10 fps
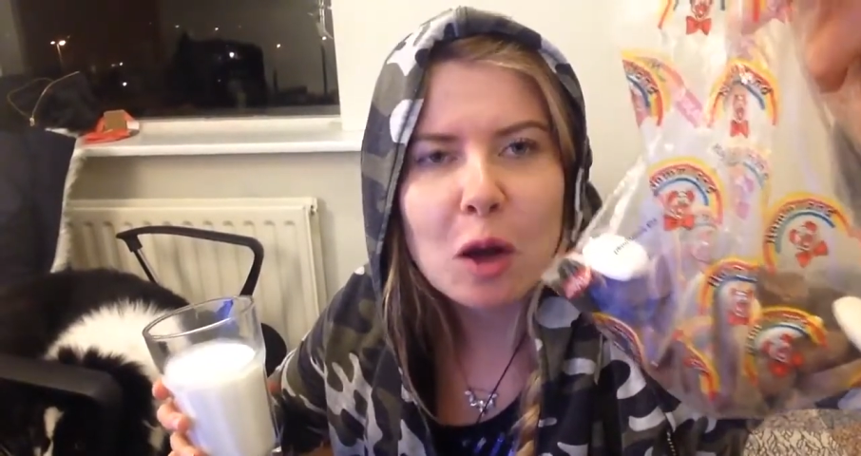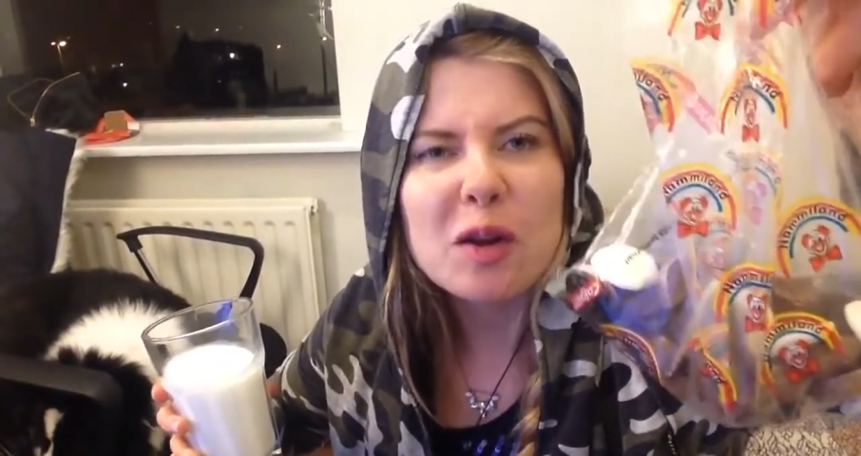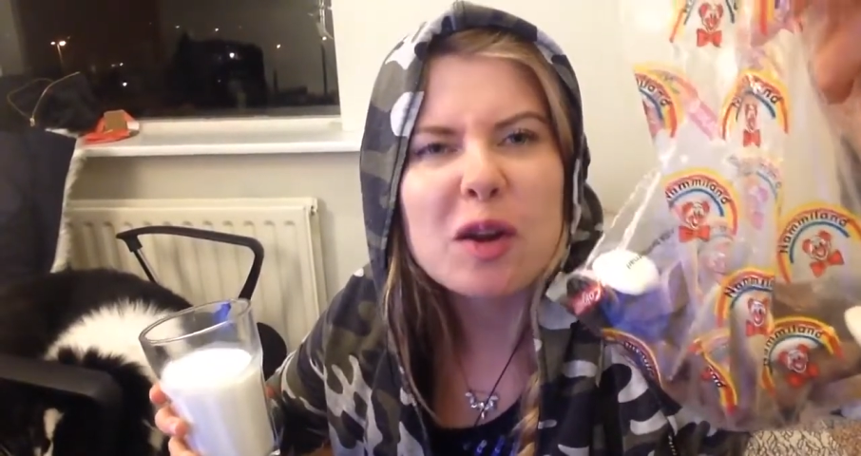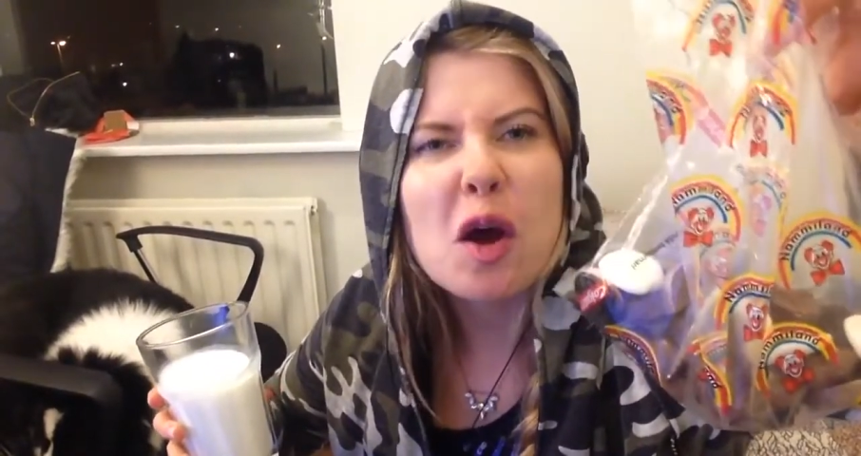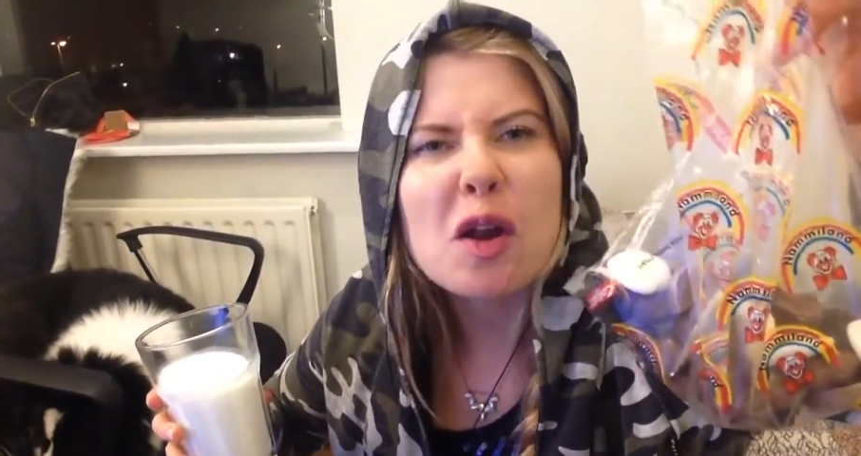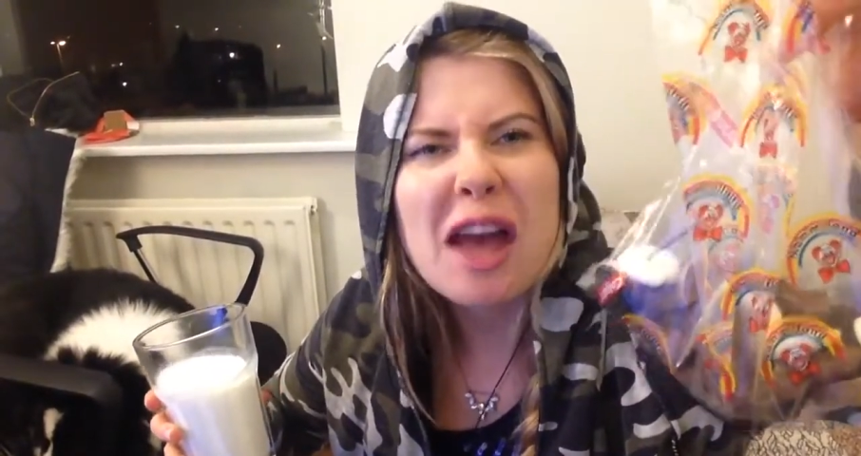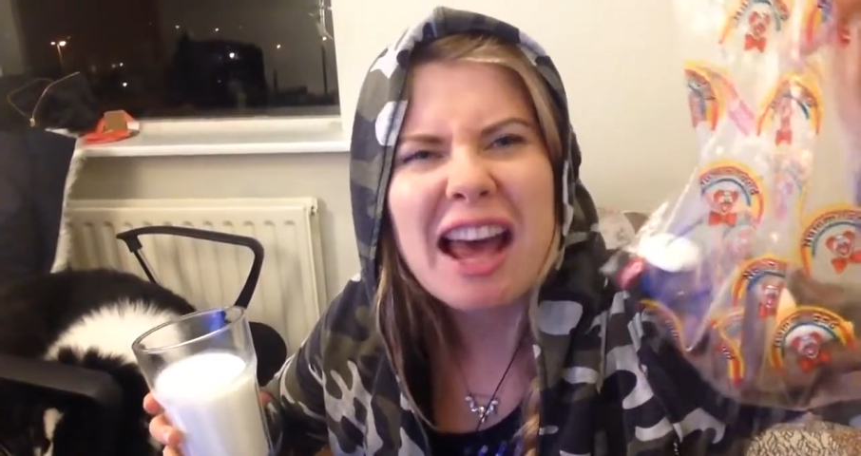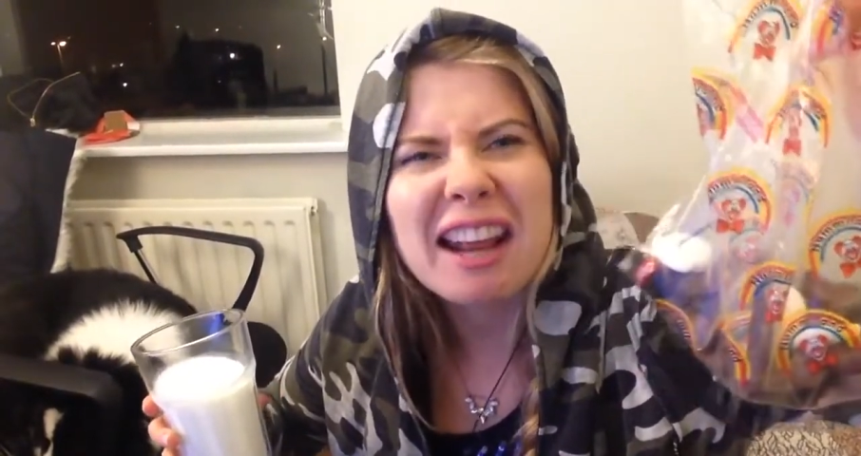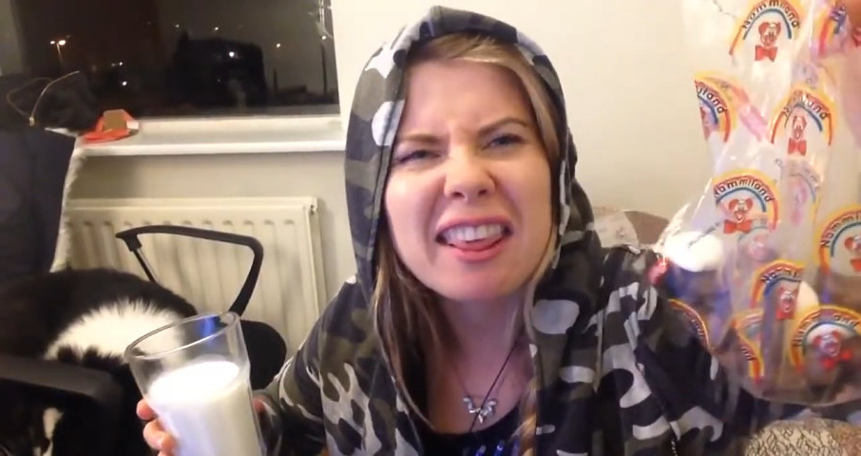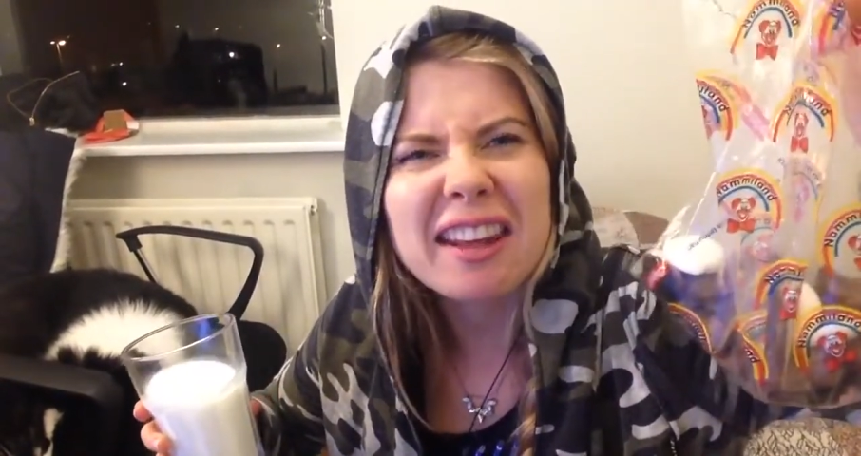and
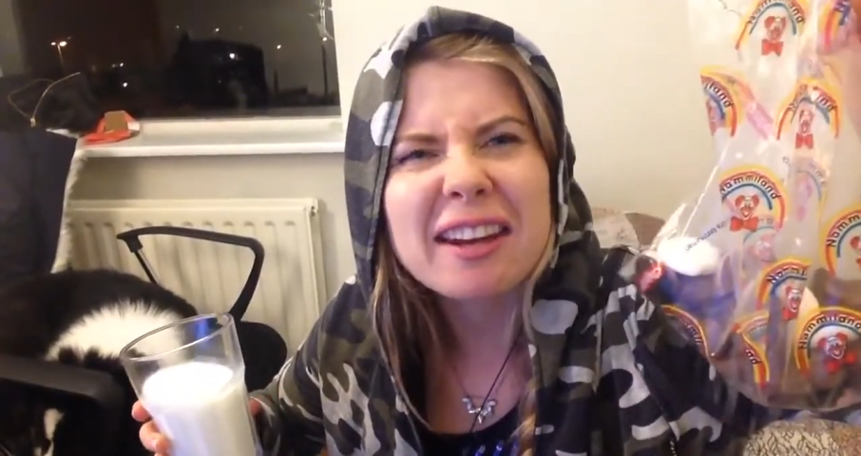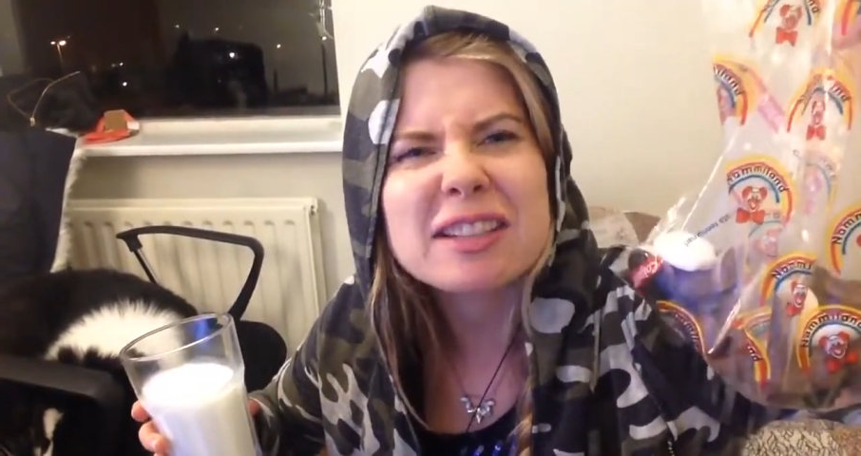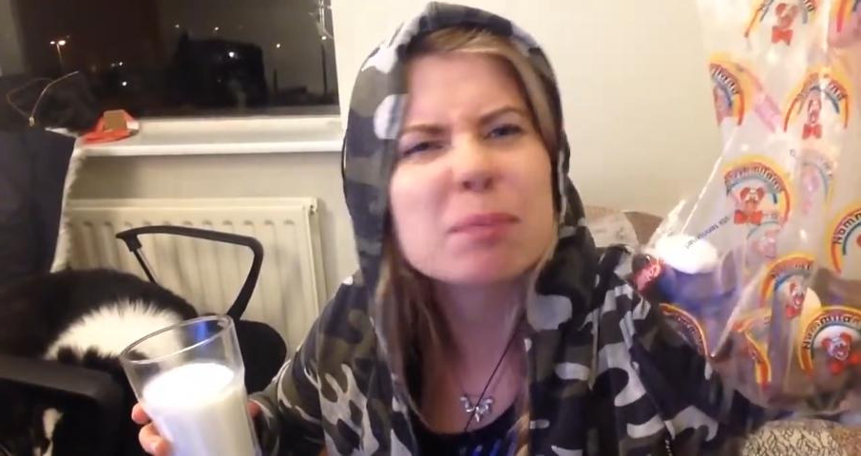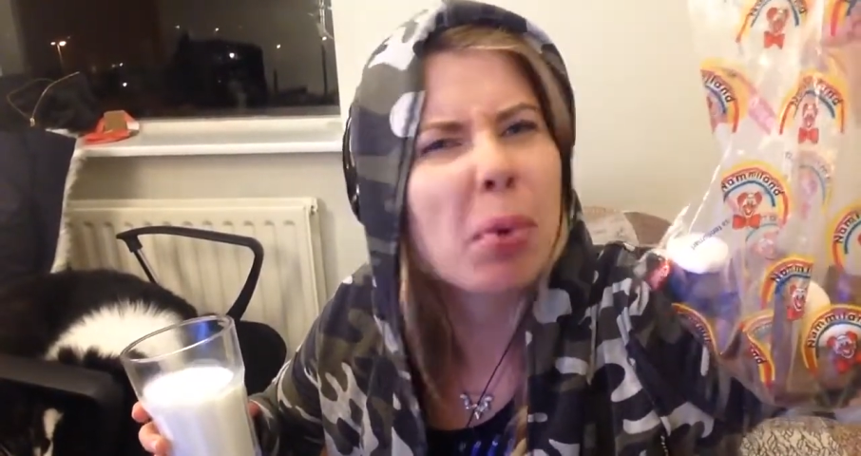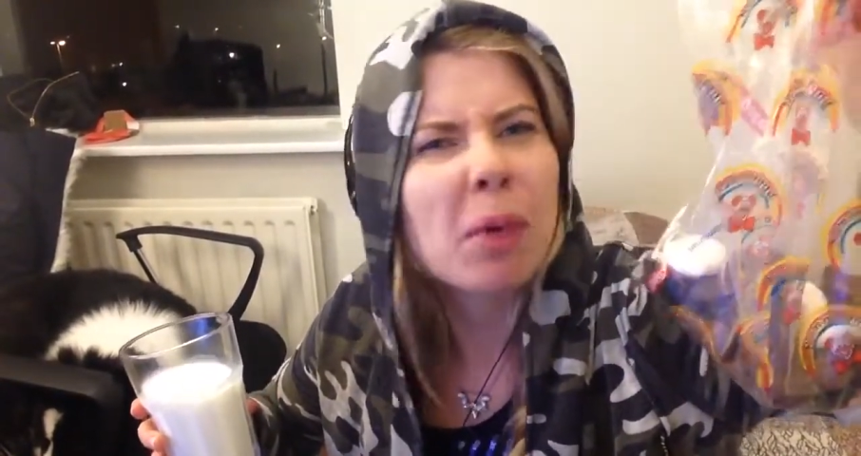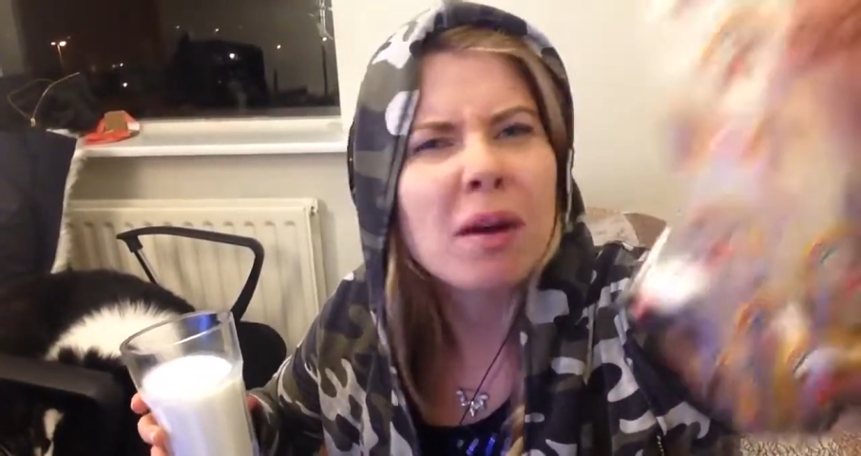unhealthiness,